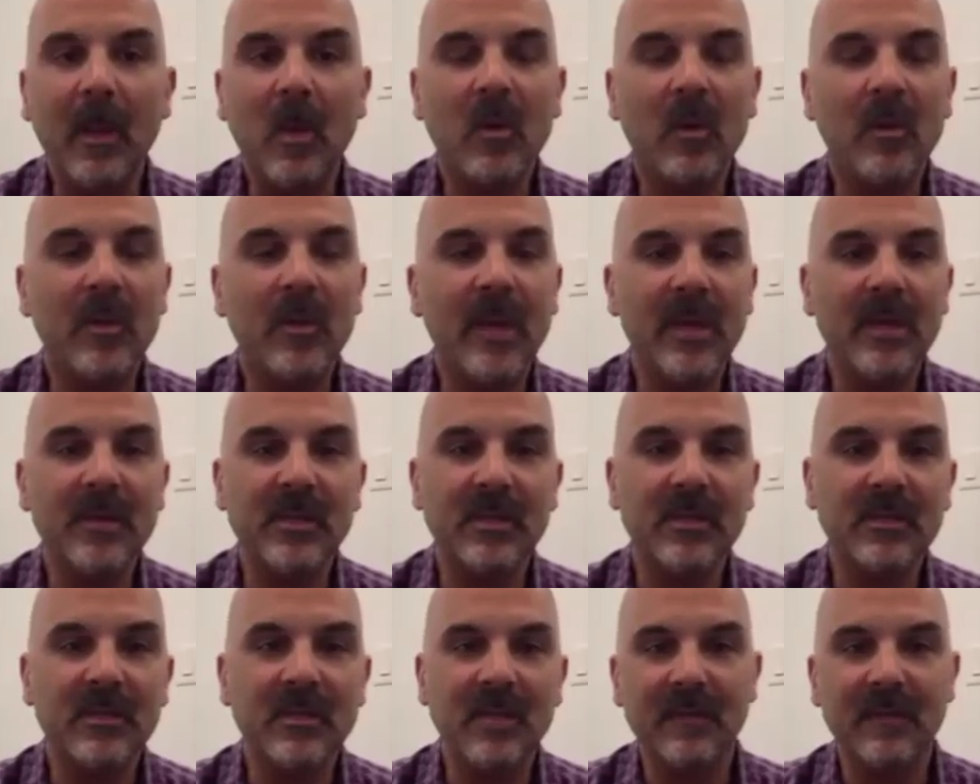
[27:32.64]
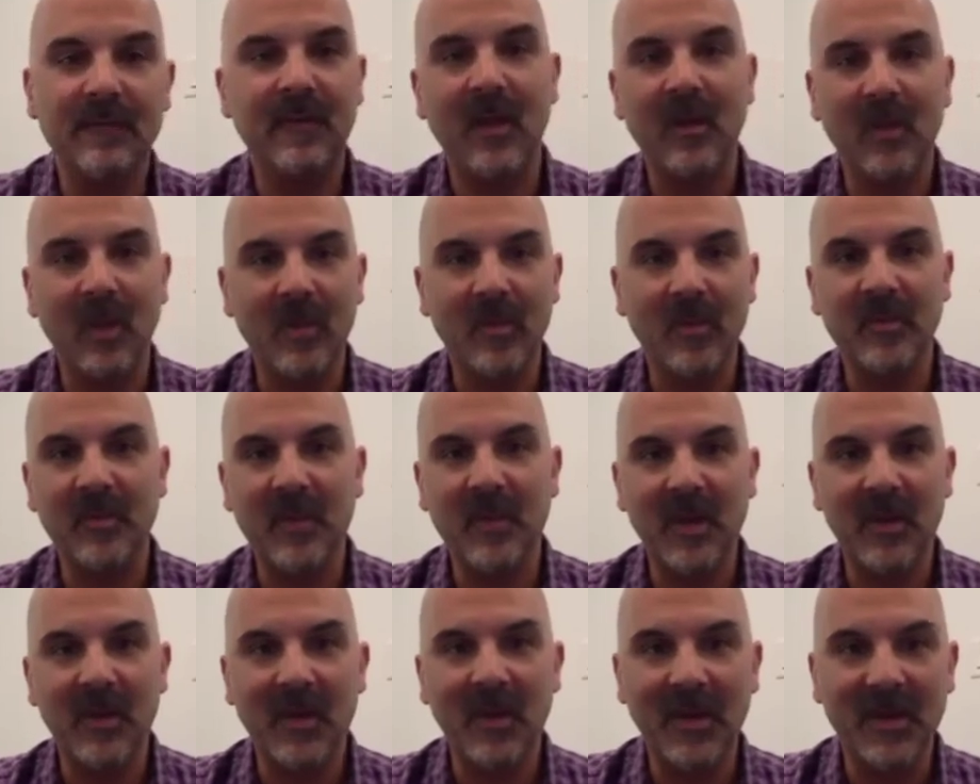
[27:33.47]
patients, they follow up with me
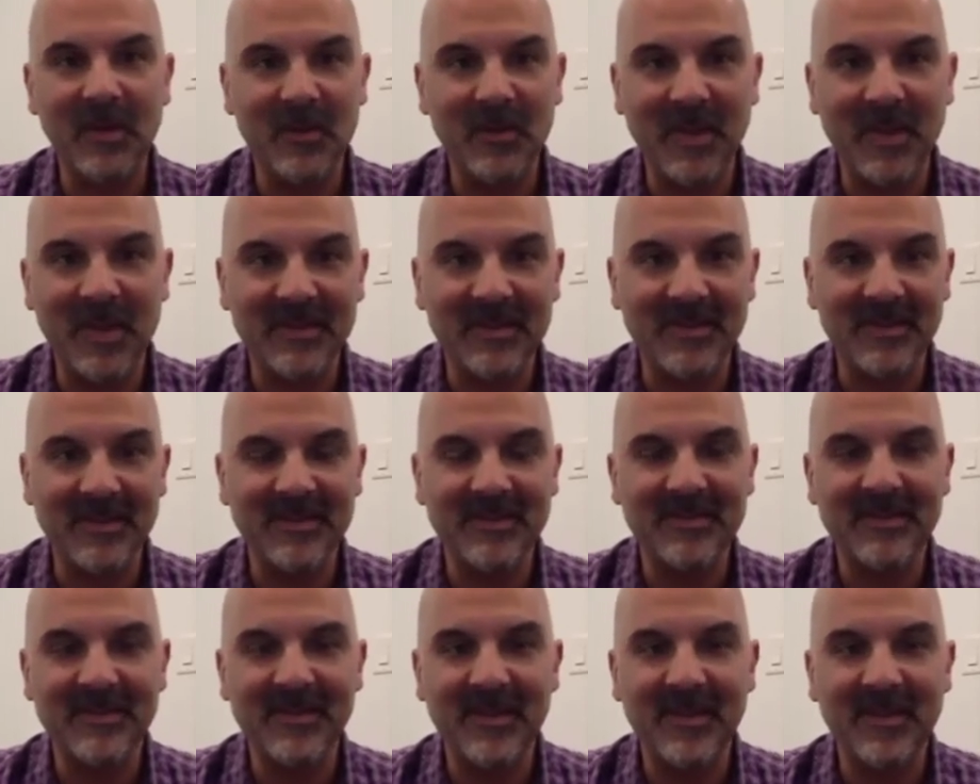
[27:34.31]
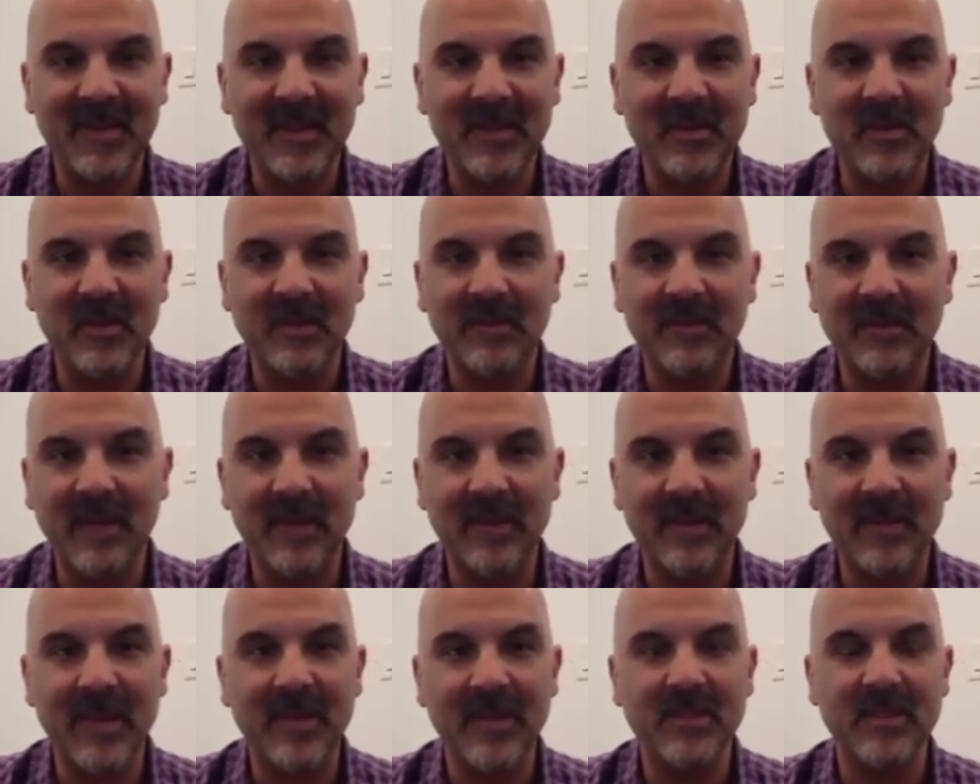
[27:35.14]
on a regular basis. Um, I do have a lot
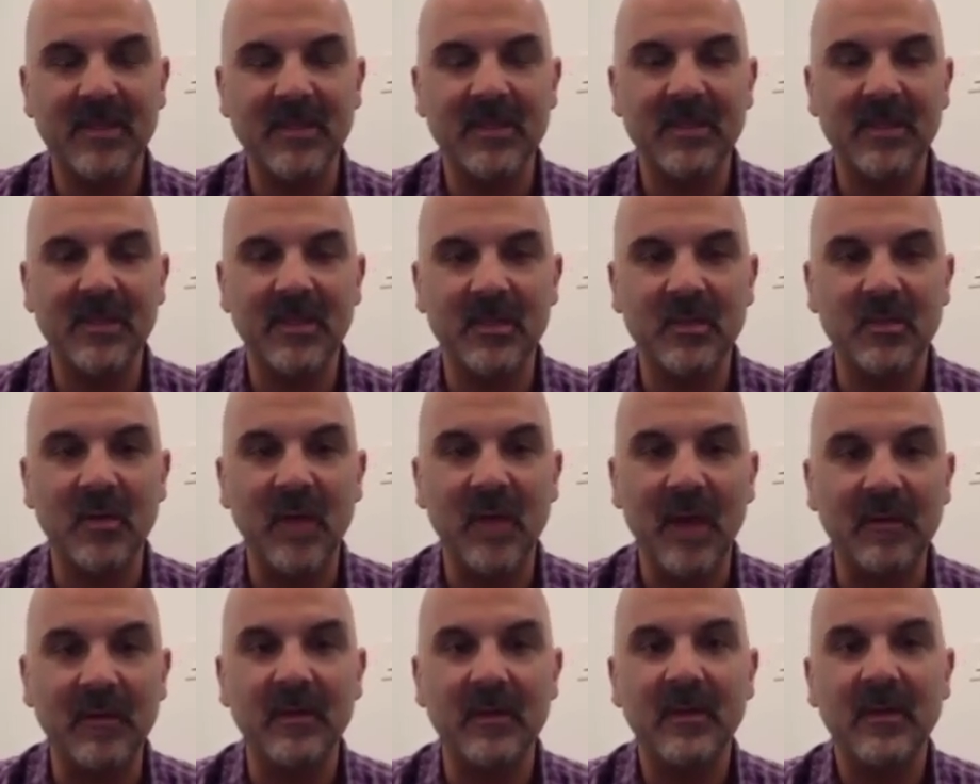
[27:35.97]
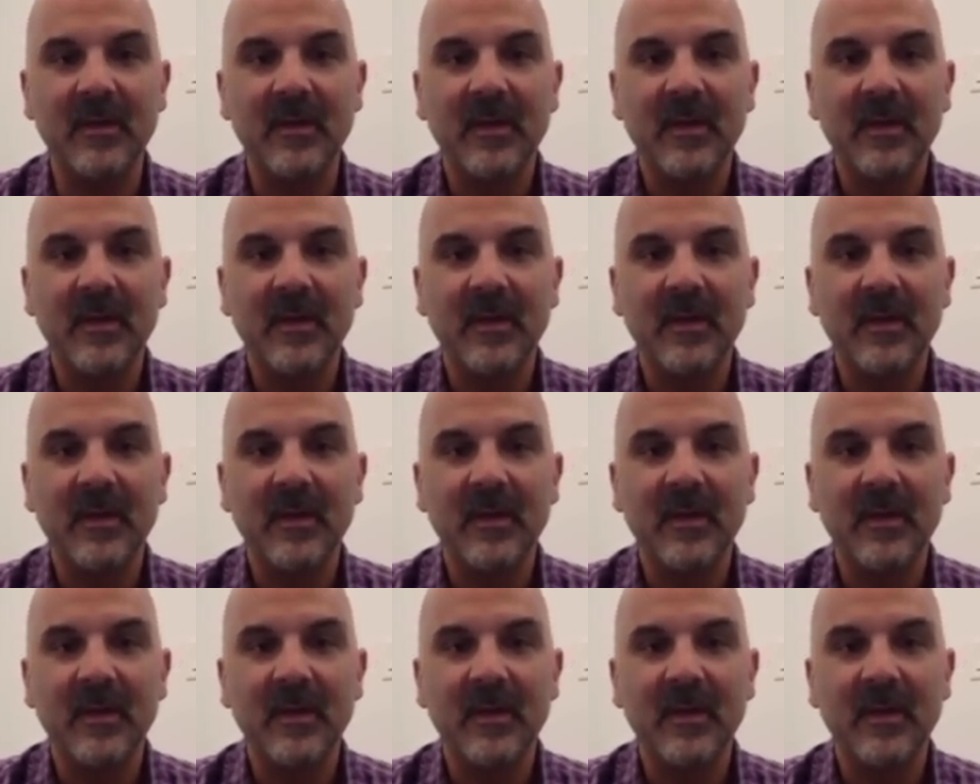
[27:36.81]
of patients that travel.